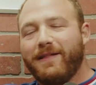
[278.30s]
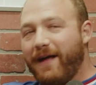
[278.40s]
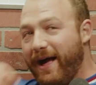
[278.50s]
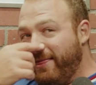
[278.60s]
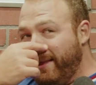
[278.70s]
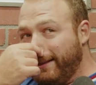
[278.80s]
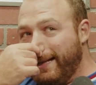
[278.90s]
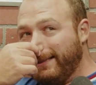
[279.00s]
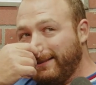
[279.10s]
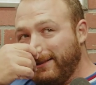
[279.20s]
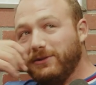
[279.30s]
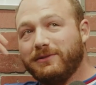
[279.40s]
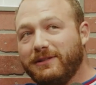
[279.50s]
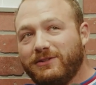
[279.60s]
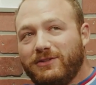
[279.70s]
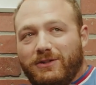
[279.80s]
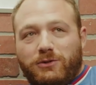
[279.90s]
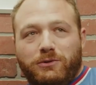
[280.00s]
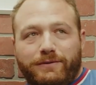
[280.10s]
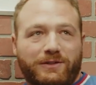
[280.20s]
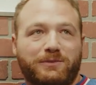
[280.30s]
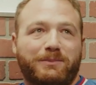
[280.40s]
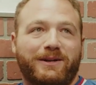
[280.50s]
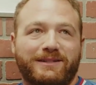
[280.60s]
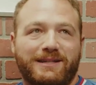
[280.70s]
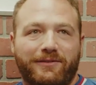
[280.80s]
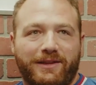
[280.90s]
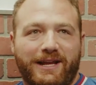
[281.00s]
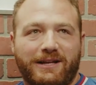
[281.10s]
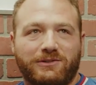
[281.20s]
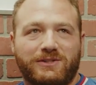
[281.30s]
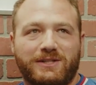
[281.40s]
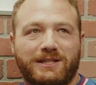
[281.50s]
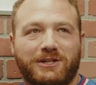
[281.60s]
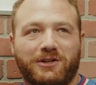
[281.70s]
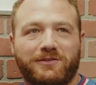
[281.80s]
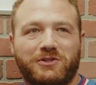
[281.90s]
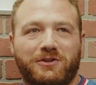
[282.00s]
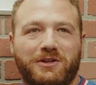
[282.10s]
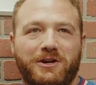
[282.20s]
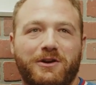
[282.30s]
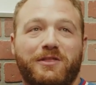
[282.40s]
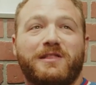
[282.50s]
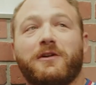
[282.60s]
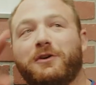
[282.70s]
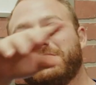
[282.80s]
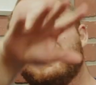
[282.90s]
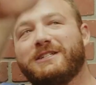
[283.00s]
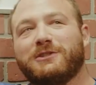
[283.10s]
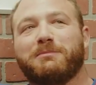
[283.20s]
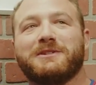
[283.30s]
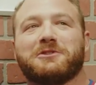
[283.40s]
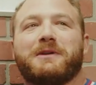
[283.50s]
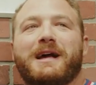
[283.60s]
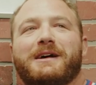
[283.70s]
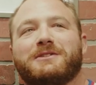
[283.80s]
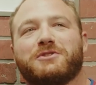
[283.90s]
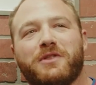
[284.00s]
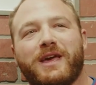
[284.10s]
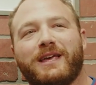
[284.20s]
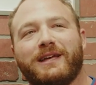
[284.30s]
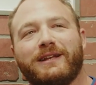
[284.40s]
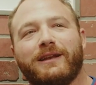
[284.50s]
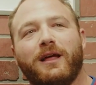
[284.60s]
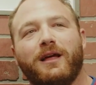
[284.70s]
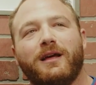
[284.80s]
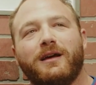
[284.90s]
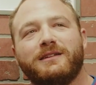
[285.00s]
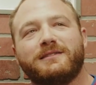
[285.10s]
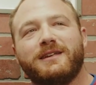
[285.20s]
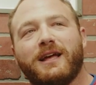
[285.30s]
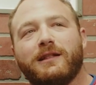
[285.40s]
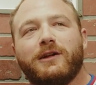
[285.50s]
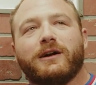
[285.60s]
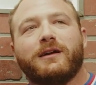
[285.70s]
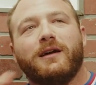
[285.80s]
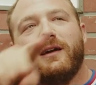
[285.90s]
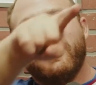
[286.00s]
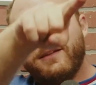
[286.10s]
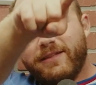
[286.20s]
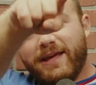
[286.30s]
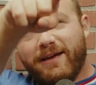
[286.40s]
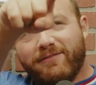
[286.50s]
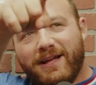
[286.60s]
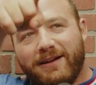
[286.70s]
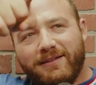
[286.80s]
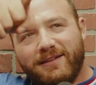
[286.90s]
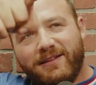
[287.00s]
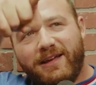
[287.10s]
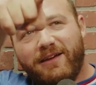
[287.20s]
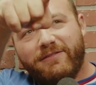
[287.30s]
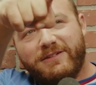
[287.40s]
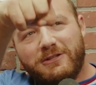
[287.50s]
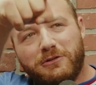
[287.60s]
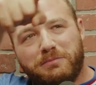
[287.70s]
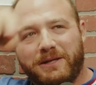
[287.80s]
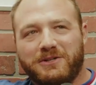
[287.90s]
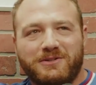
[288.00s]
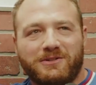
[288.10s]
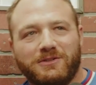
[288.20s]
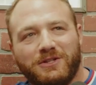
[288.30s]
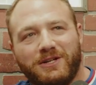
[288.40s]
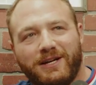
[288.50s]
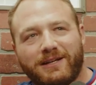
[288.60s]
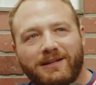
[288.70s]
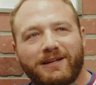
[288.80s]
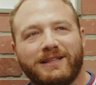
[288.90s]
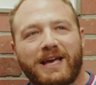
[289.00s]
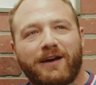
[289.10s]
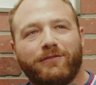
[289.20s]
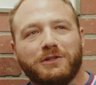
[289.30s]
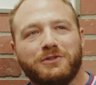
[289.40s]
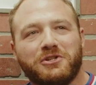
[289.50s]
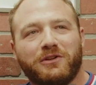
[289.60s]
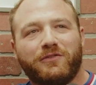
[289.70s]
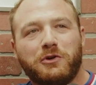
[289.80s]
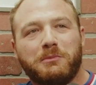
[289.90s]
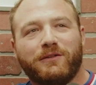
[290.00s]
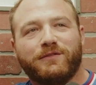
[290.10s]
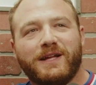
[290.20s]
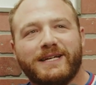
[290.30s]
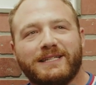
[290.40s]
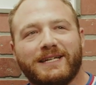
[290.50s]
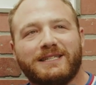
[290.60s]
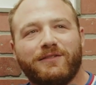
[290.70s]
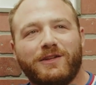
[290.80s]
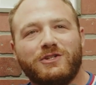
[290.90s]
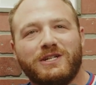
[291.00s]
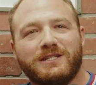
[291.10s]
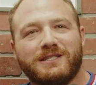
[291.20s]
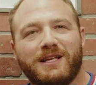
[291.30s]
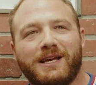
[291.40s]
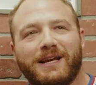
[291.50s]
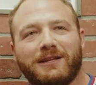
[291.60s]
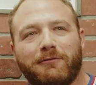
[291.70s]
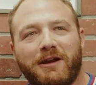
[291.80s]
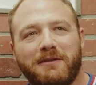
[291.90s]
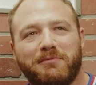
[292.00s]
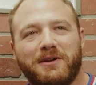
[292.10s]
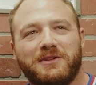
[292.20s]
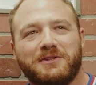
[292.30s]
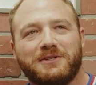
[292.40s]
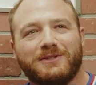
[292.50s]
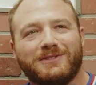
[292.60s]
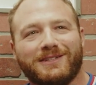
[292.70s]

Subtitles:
I think so that's cool. This is the coolest experience ever. They can actually see the curvature of the Earth, and the whole thing spins around so they can see it. And look, they have that. See those pictures? Those look like the evolution of human flight, like Da Vinci's thing and the Wright brothers.